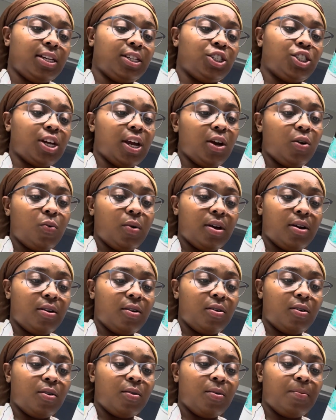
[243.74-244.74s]
shake
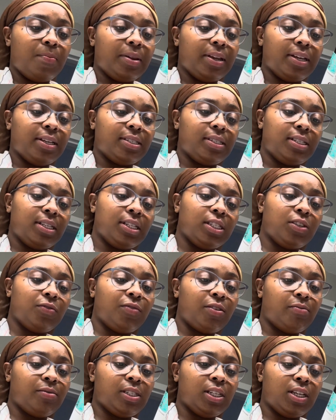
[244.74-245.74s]
well, place 10 to
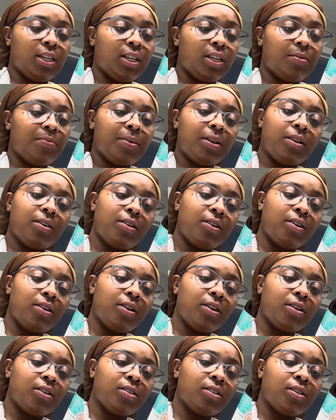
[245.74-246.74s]
15
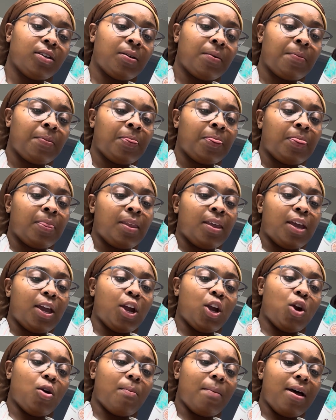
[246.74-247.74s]
milliliters in
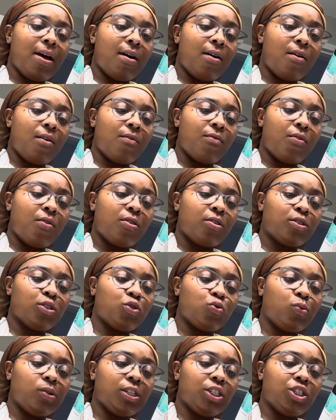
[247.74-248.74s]
your mouth,
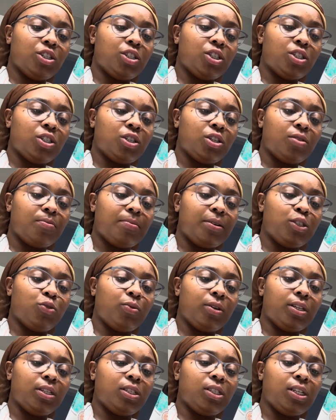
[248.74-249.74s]
swish
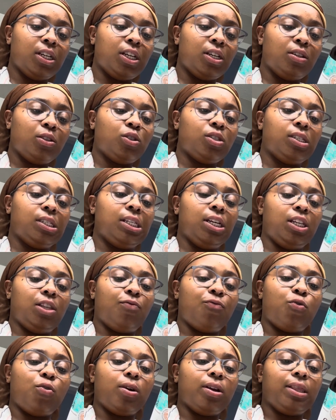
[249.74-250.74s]
between teeth
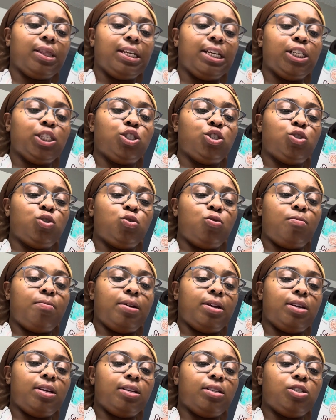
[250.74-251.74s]
for at least 2
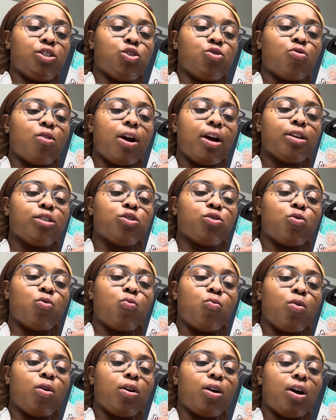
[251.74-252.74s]
minutes. Try to
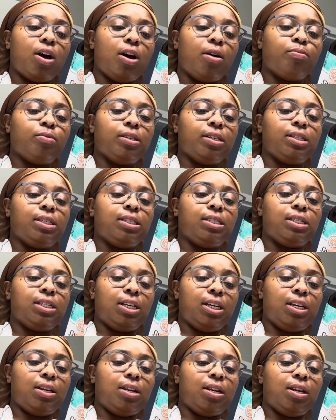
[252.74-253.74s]
work up to
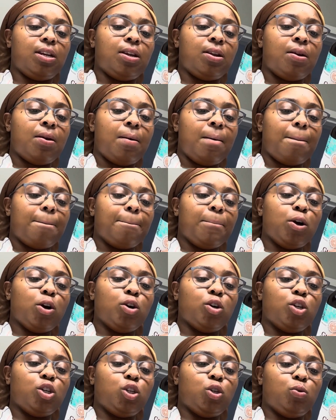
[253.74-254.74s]
10 per
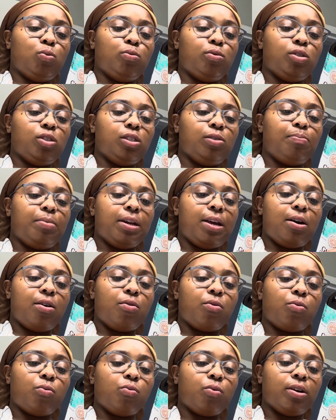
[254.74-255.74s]
use. Spit
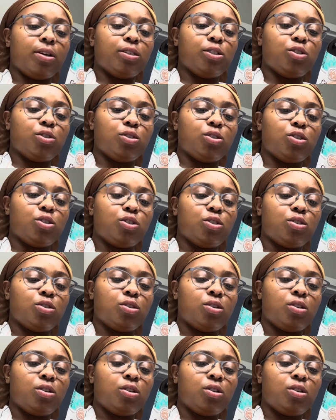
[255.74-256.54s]
out, rinse,